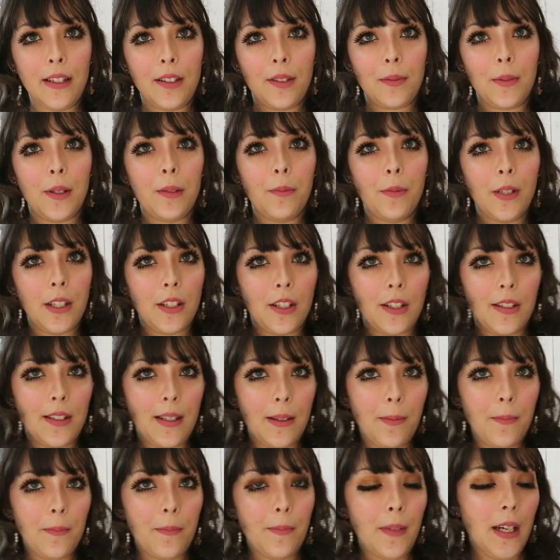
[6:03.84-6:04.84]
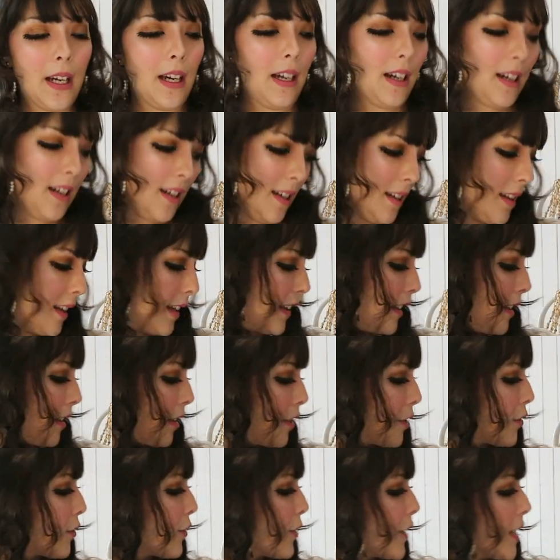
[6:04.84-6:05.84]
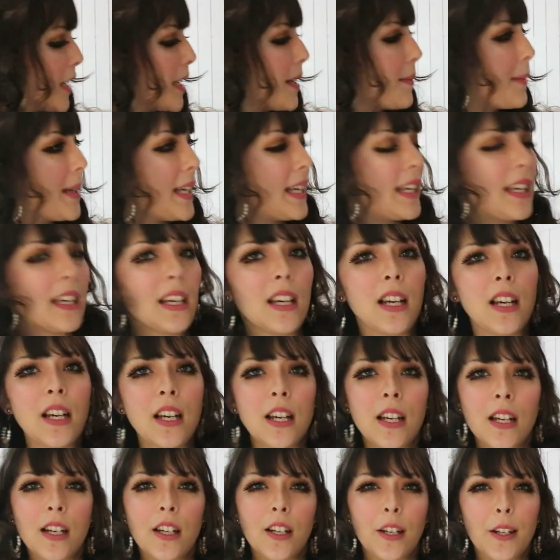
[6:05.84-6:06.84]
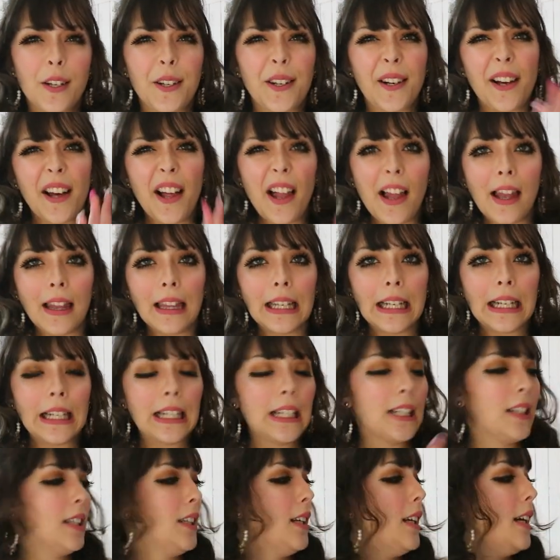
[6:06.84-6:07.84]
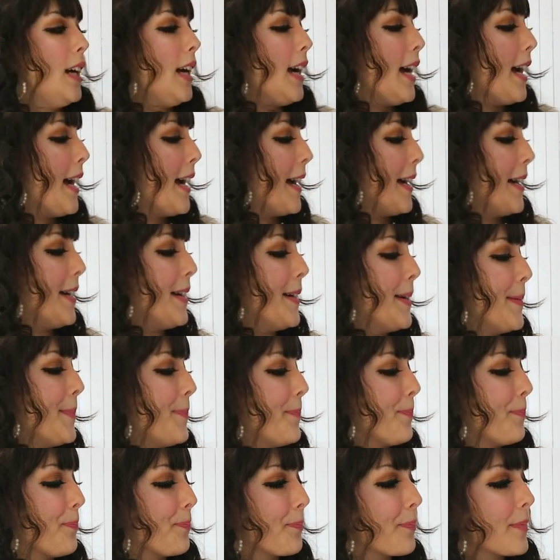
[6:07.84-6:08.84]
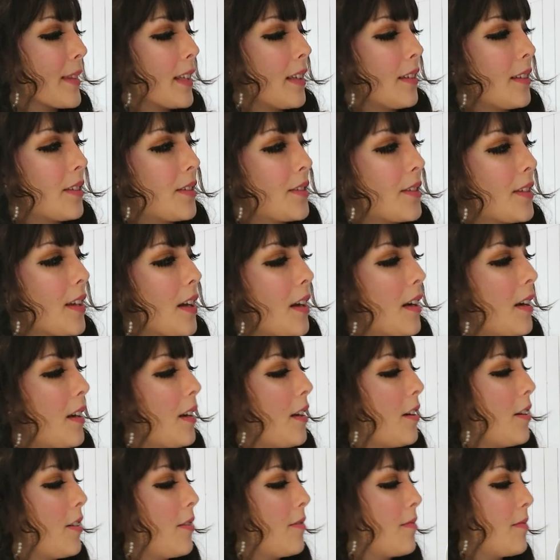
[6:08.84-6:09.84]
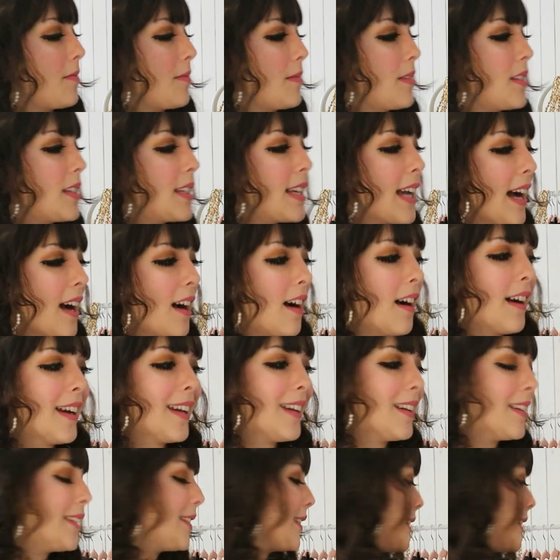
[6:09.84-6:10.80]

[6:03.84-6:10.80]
this one which is in uh, like a creamy colour. Um, so yeah, I,